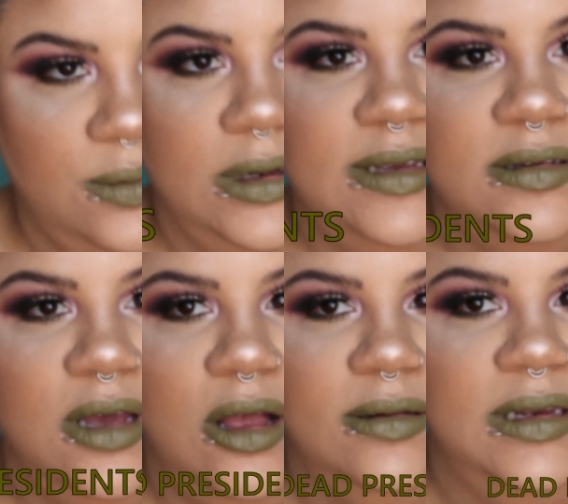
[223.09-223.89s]
one is
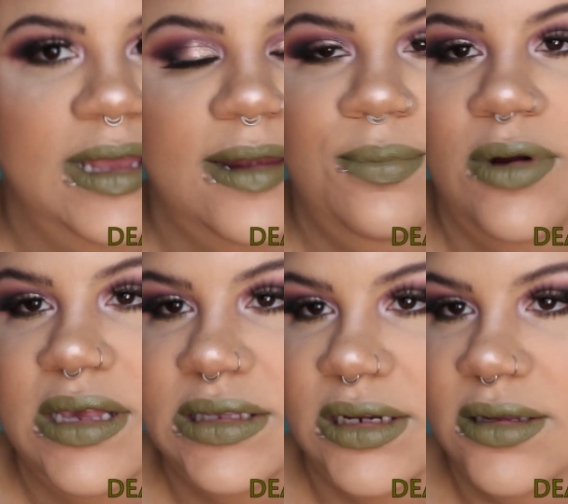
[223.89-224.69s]
called Dead
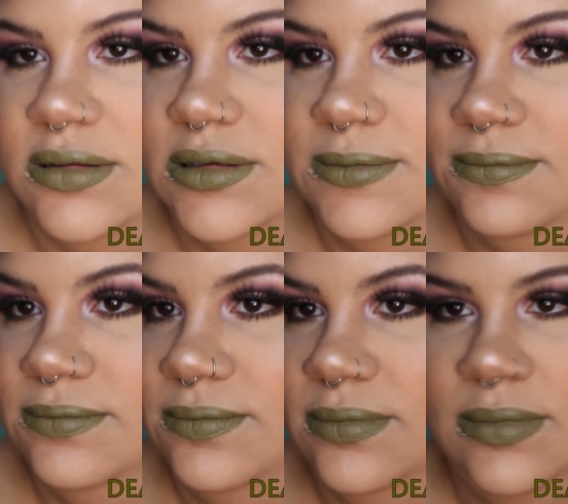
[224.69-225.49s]
Presidents.
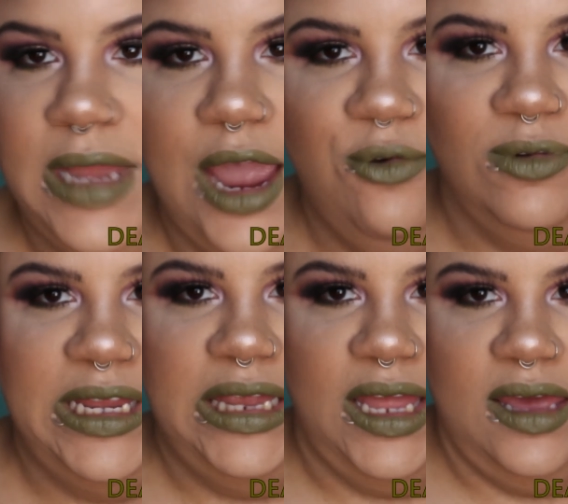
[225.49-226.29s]
I
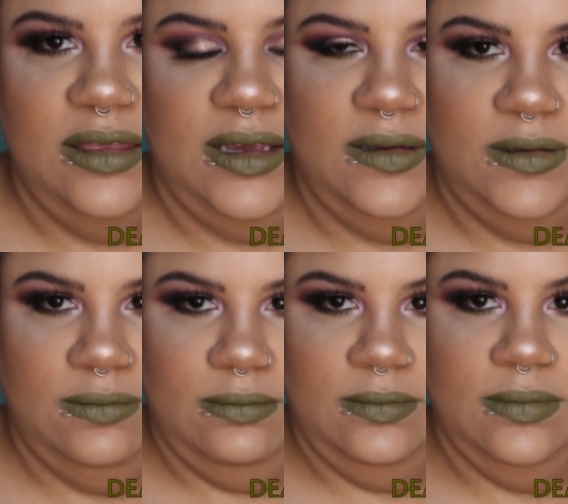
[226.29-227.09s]
really like this.
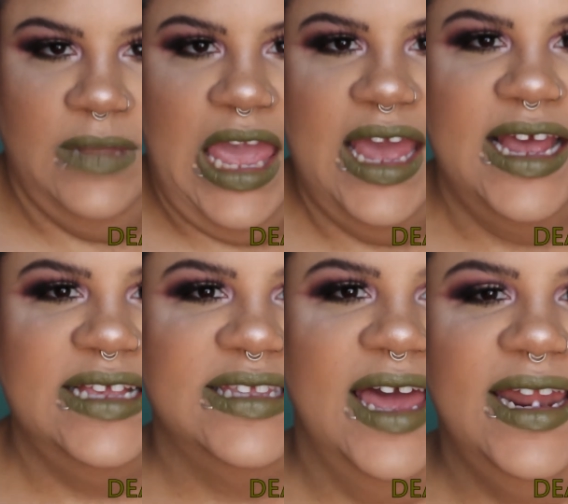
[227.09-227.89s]

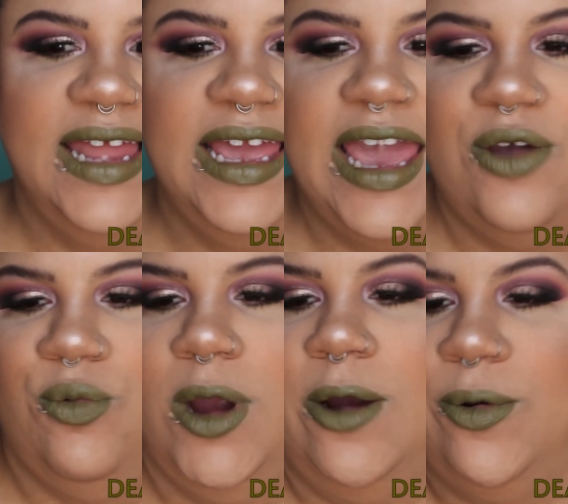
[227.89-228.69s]
It's kind of like a
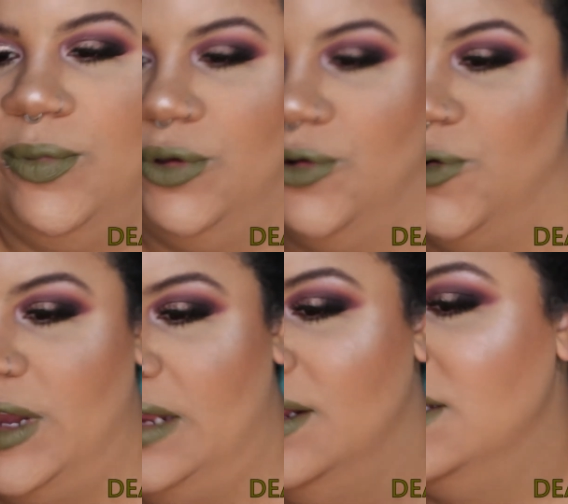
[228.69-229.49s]
wearable
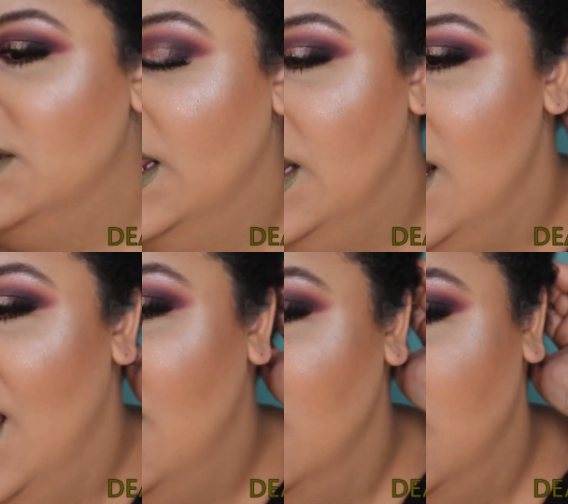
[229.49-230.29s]
green. It's like
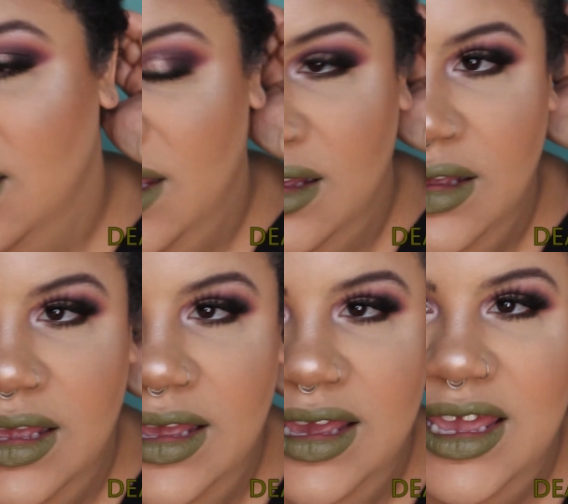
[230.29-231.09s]
not in a
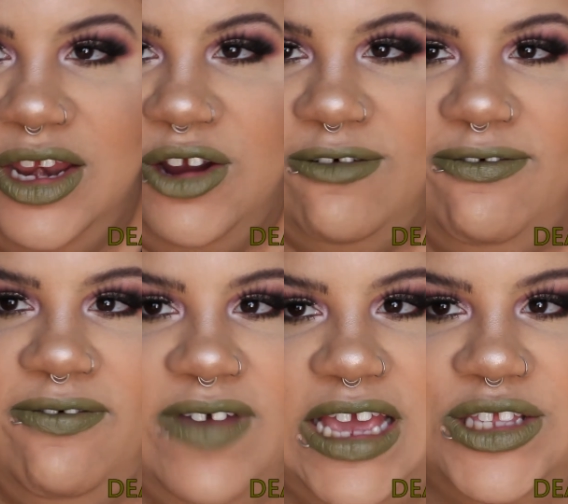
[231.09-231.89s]
in your
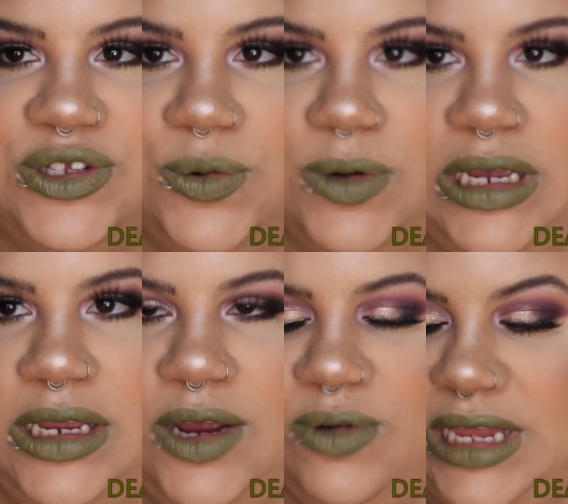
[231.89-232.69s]
face
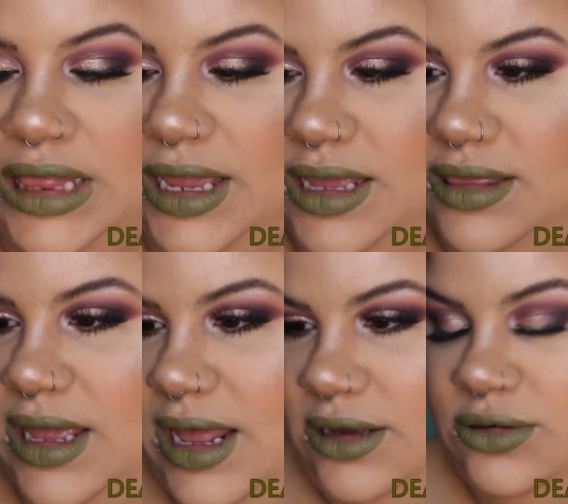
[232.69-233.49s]
green. I really like
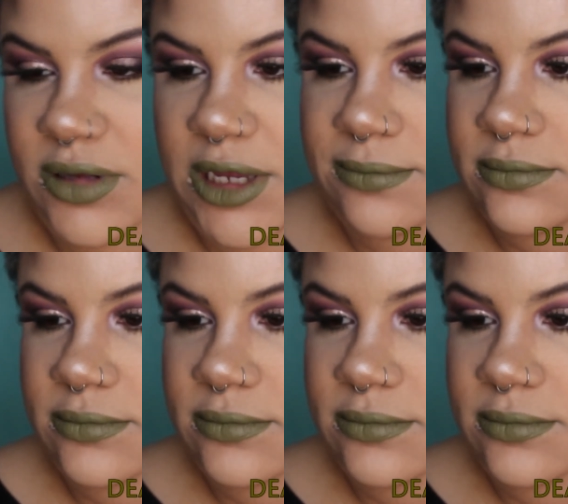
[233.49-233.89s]
that actually.